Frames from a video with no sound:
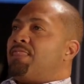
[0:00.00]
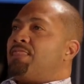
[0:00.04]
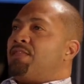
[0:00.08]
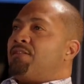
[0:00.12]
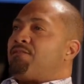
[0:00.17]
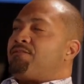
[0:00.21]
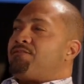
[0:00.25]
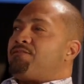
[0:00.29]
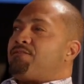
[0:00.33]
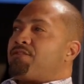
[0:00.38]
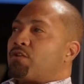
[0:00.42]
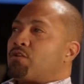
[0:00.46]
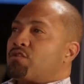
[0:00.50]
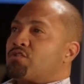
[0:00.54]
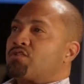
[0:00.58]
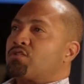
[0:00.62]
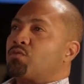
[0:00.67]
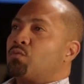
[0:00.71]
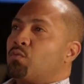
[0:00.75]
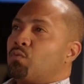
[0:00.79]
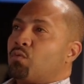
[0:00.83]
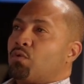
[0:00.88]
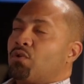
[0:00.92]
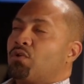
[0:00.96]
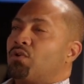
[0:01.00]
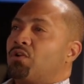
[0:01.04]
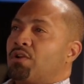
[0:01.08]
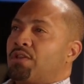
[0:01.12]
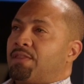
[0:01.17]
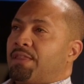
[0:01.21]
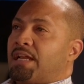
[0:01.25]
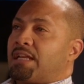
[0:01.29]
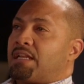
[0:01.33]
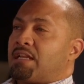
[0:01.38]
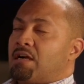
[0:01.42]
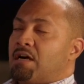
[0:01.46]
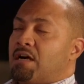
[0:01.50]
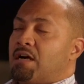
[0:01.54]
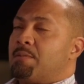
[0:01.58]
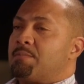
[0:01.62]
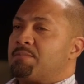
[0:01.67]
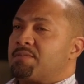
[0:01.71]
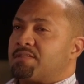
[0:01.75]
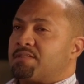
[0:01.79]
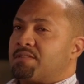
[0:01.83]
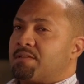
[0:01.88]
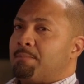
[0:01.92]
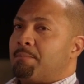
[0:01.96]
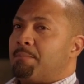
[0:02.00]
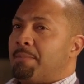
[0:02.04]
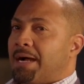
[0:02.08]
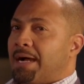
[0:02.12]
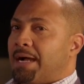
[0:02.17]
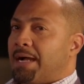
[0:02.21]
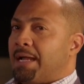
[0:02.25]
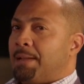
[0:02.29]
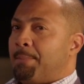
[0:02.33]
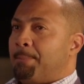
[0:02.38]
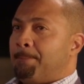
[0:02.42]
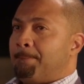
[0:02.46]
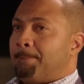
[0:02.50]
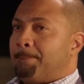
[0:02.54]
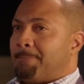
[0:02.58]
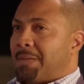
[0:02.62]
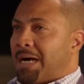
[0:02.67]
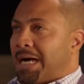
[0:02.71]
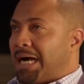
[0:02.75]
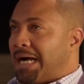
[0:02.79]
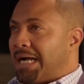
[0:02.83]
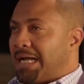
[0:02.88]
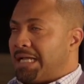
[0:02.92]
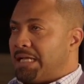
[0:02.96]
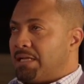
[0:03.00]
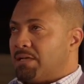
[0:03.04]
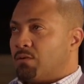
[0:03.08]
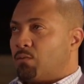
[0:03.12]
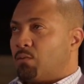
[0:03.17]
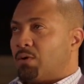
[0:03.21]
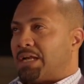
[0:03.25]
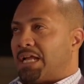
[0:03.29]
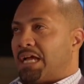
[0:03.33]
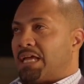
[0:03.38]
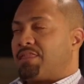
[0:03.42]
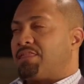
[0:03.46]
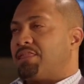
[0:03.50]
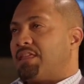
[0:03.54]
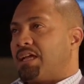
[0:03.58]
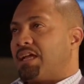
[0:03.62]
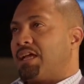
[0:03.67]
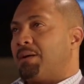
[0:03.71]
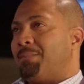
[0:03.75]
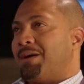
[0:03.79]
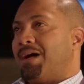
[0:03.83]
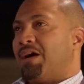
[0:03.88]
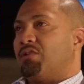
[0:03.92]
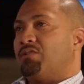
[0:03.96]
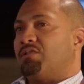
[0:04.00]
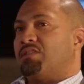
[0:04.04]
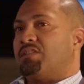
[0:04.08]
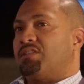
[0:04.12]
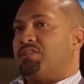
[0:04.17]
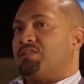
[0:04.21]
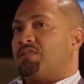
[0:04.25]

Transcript: The first word that comes to my mind when I think about